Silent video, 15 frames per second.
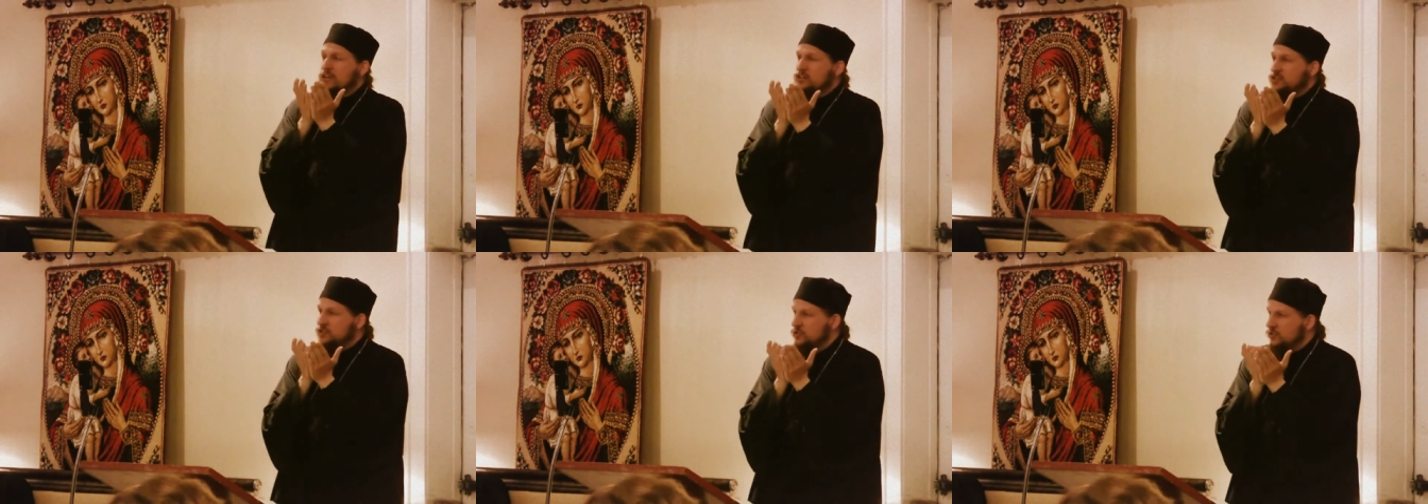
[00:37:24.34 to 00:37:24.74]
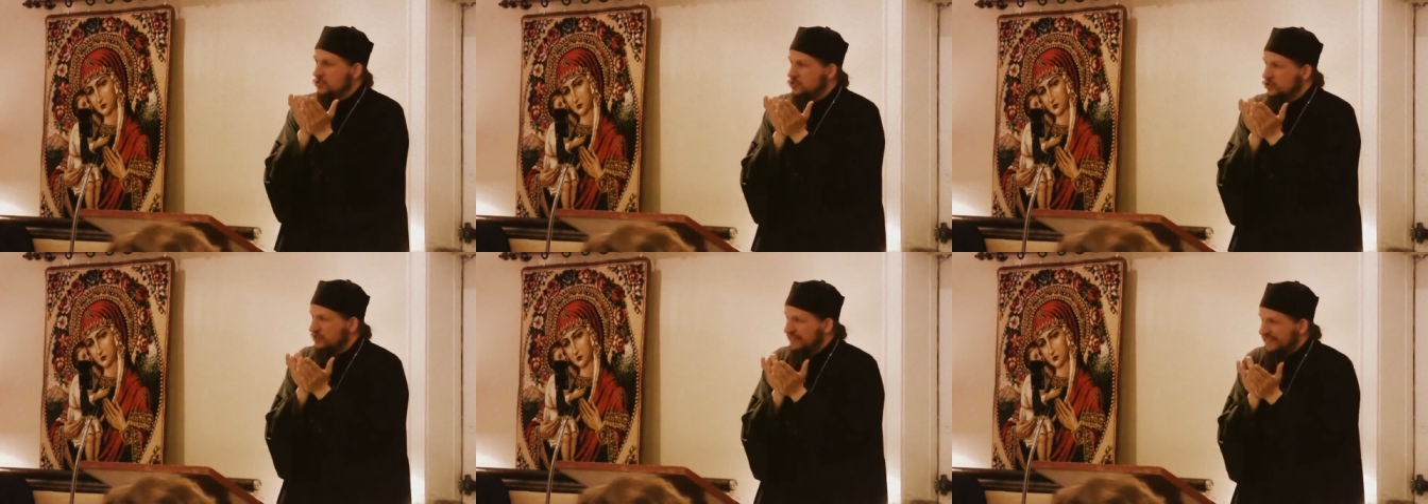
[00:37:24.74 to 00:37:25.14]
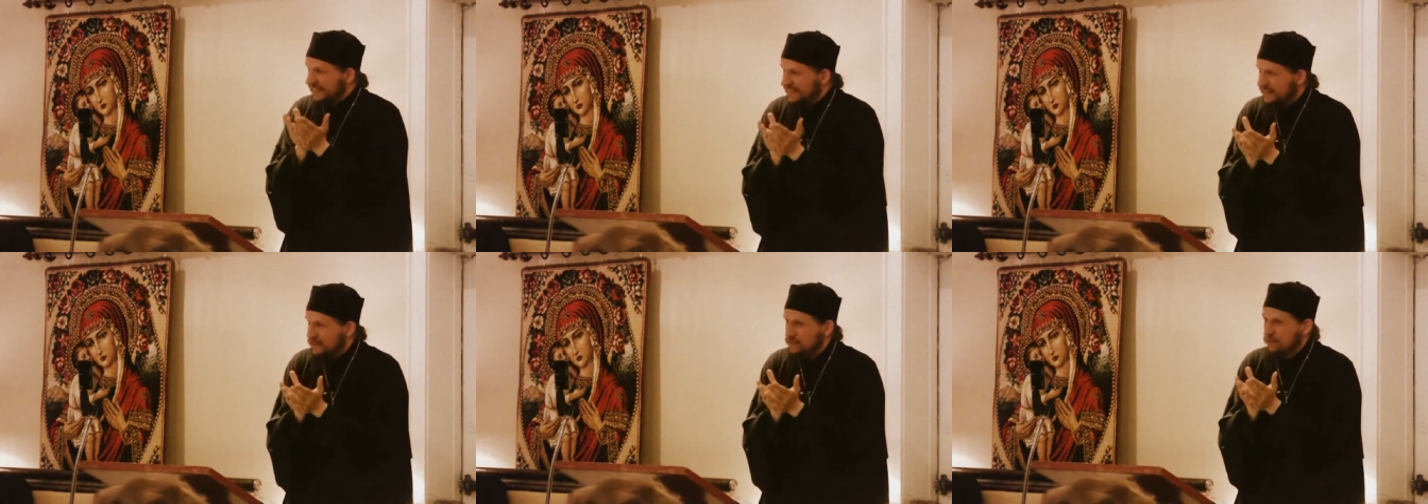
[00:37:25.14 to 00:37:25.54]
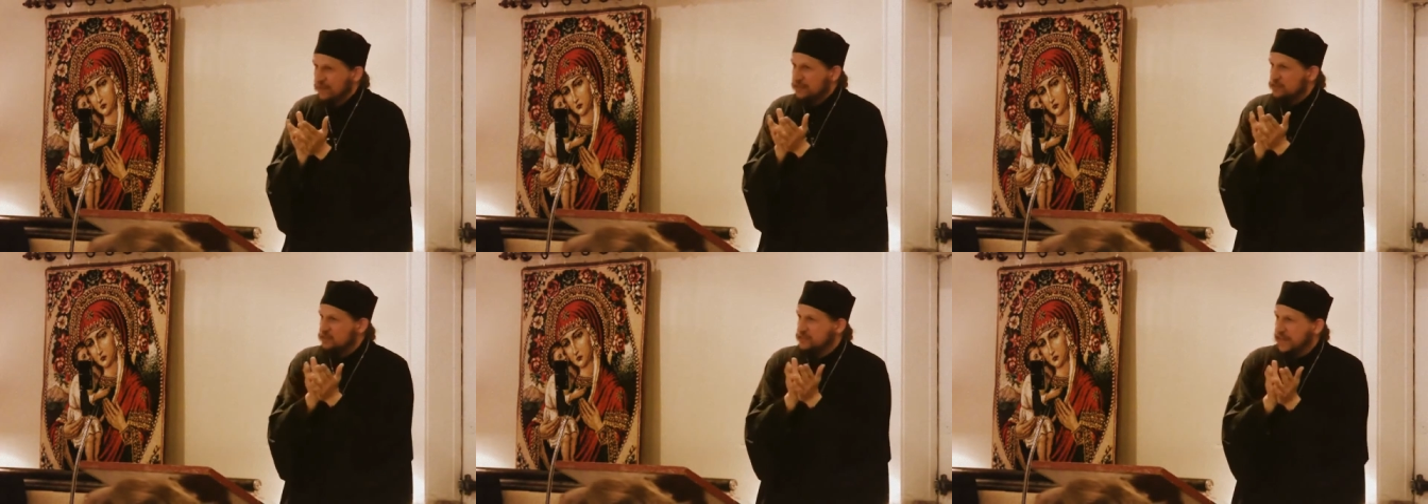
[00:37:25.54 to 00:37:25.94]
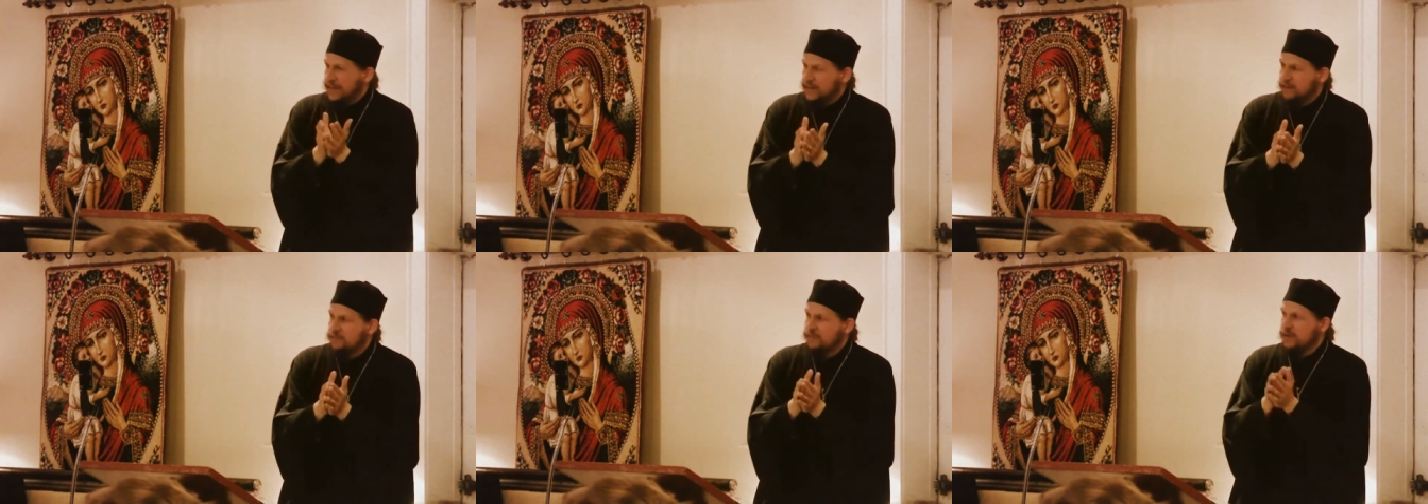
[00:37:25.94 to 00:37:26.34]
to, to live and to
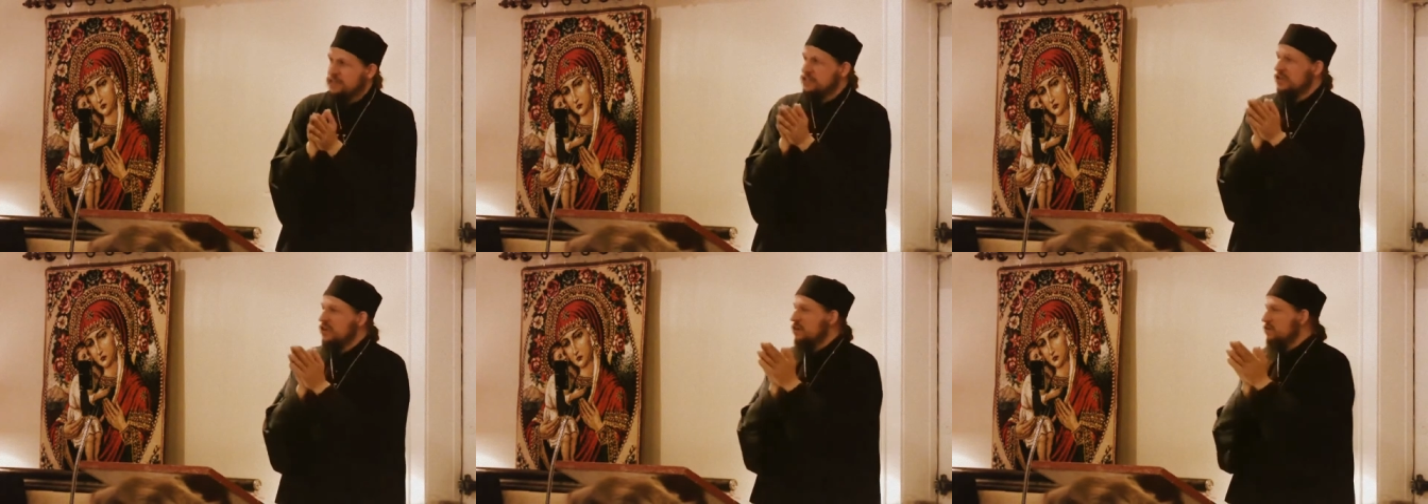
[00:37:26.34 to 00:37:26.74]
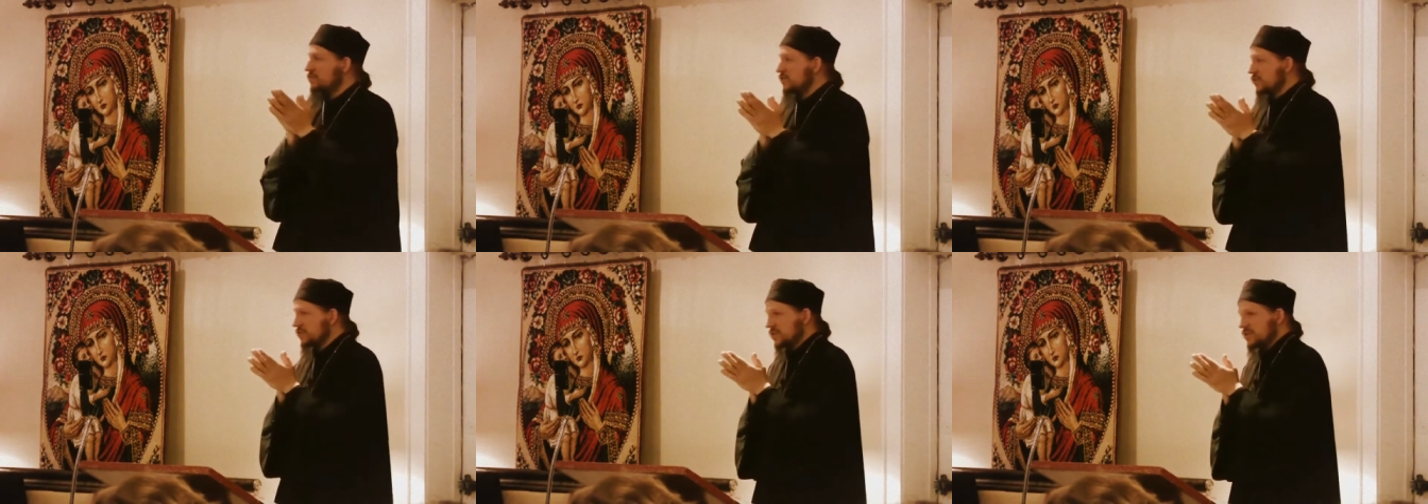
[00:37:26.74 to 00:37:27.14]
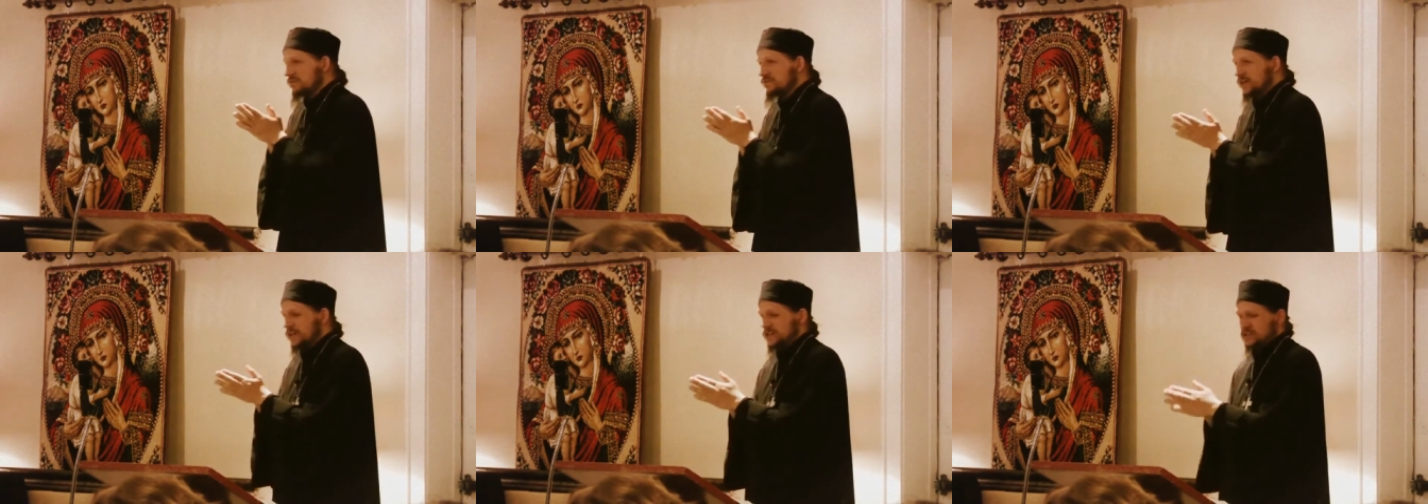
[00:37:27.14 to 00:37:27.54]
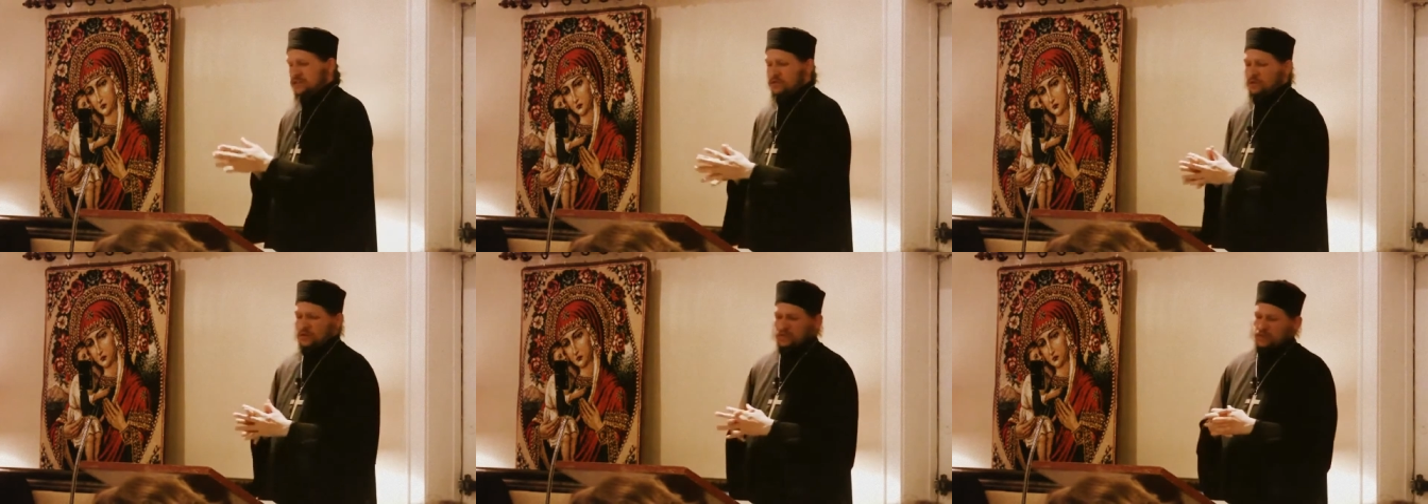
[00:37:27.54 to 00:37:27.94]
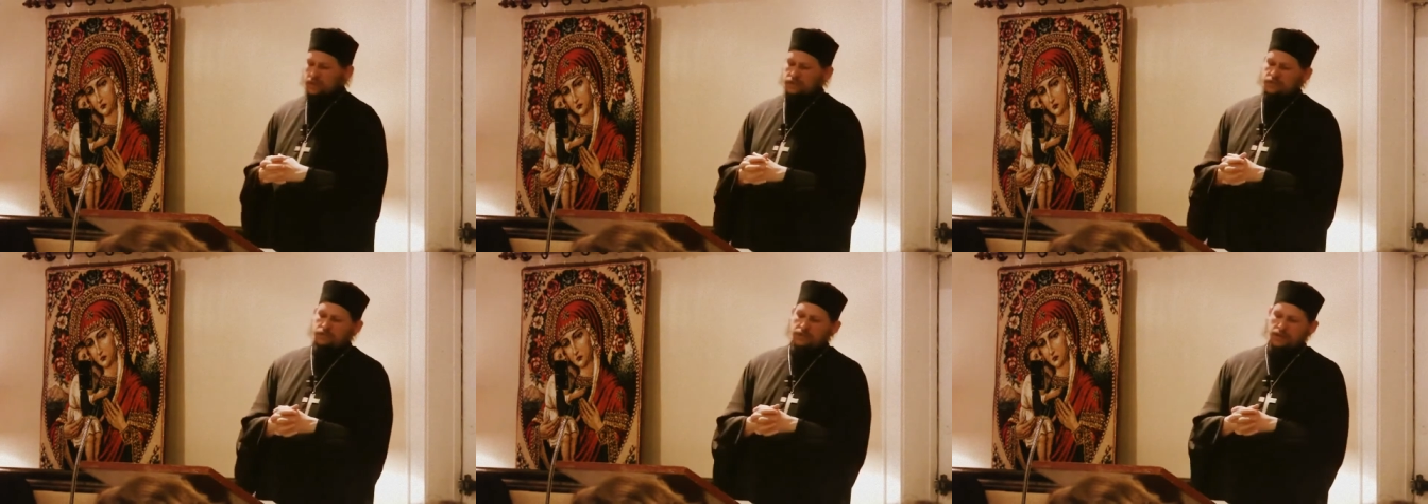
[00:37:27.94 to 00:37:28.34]
sacrifice for the confession of the
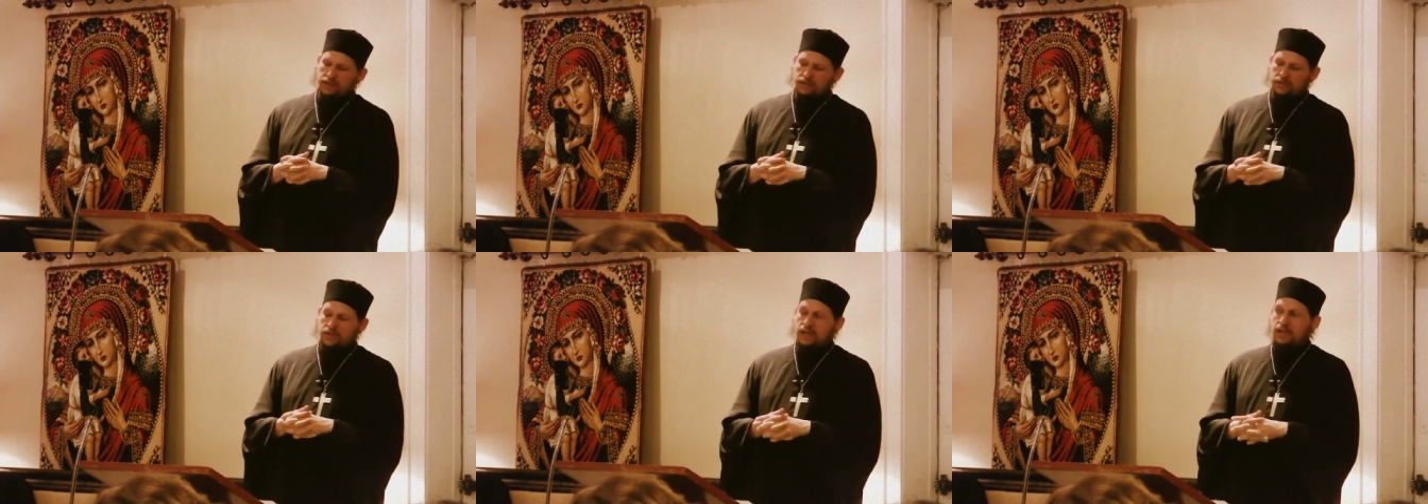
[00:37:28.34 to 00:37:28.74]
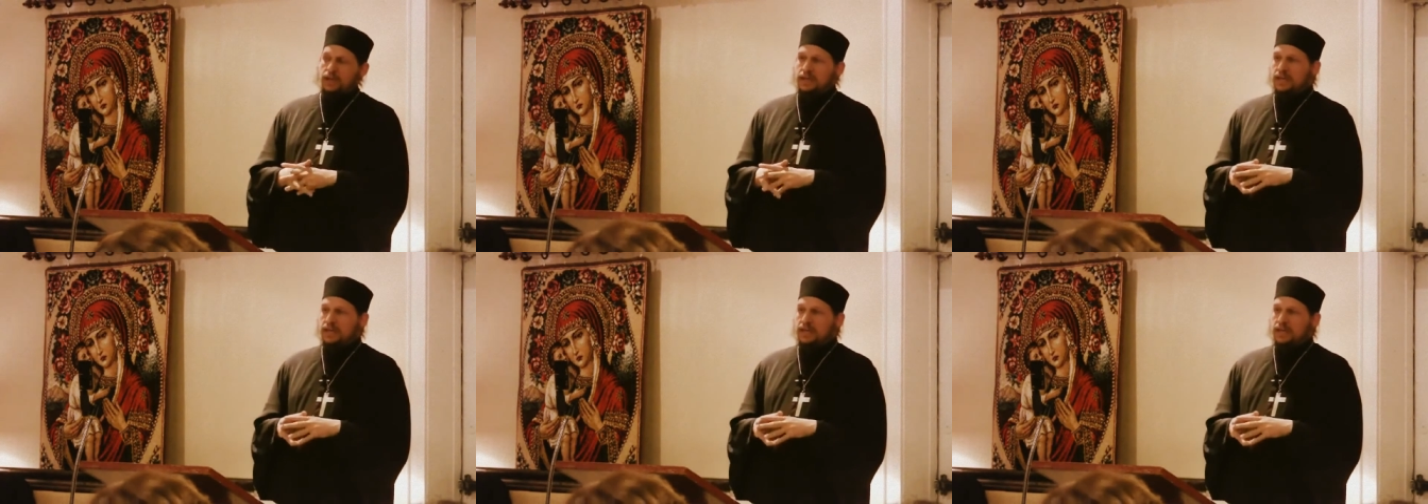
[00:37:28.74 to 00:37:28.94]
Orthodox faith.